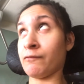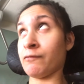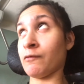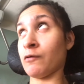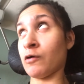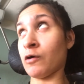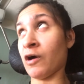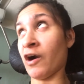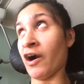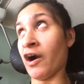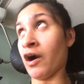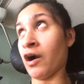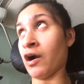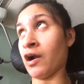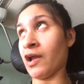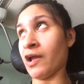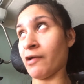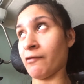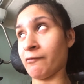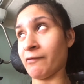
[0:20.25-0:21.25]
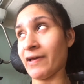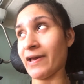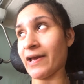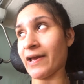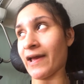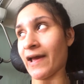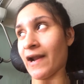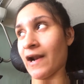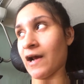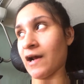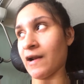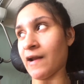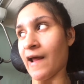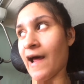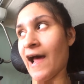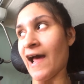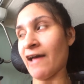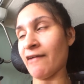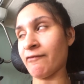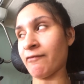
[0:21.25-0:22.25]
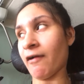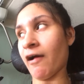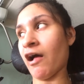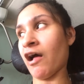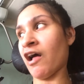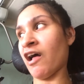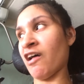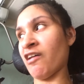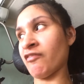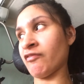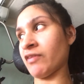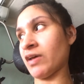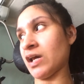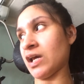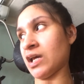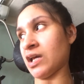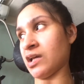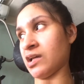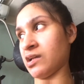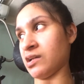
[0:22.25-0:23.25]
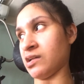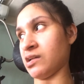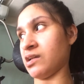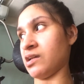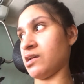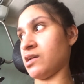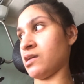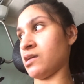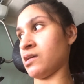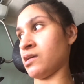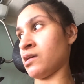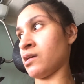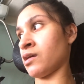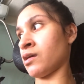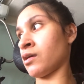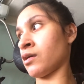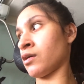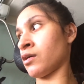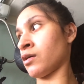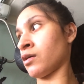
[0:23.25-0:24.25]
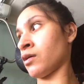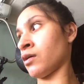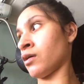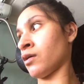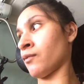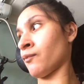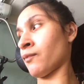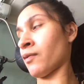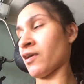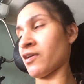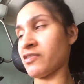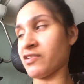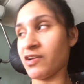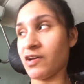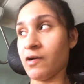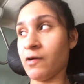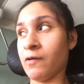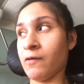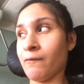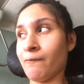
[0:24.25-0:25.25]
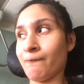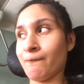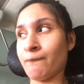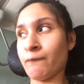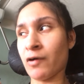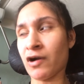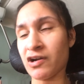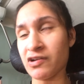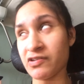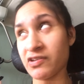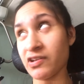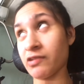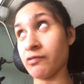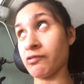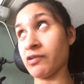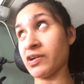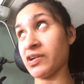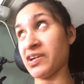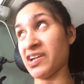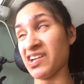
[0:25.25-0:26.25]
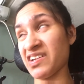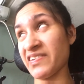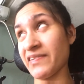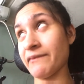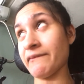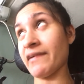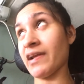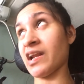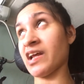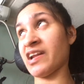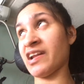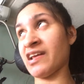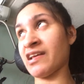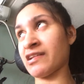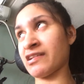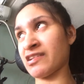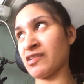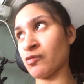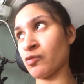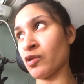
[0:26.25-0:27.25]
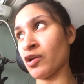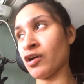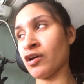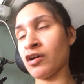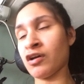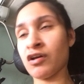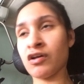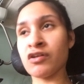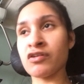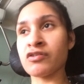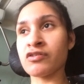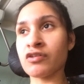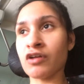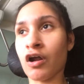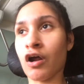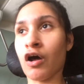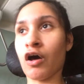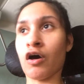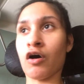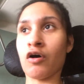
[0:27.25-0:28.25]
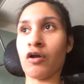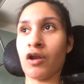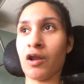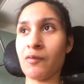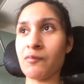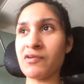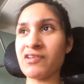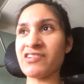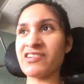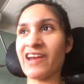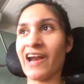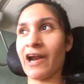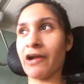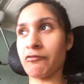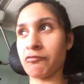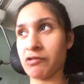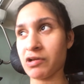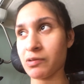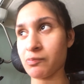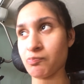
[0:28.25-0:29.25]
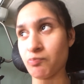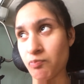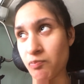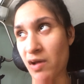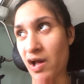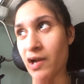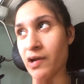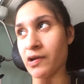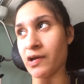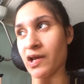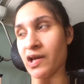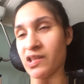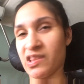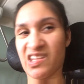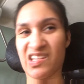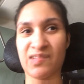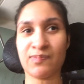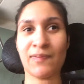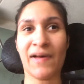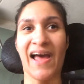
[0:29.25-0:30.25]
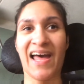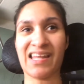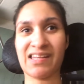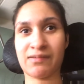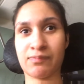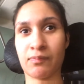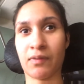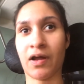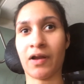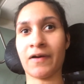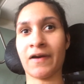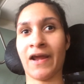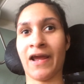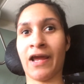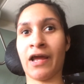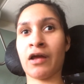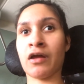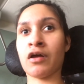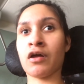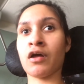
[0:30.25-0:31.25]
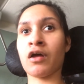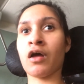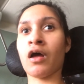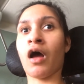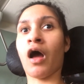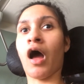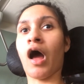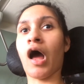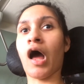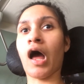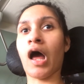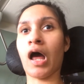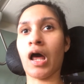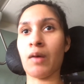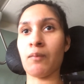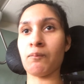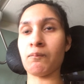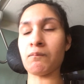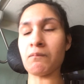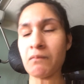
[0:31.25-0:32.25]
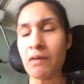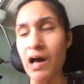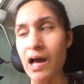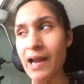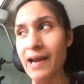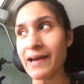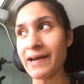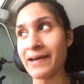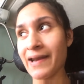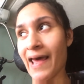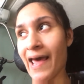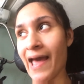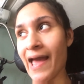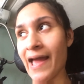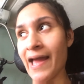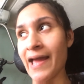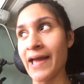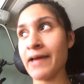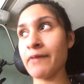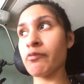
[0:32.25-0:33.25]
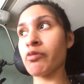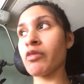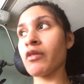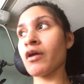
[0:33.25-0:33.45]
for a week and a life of a person with disabilities. So, let me start with Monday, this past Monday. Monday,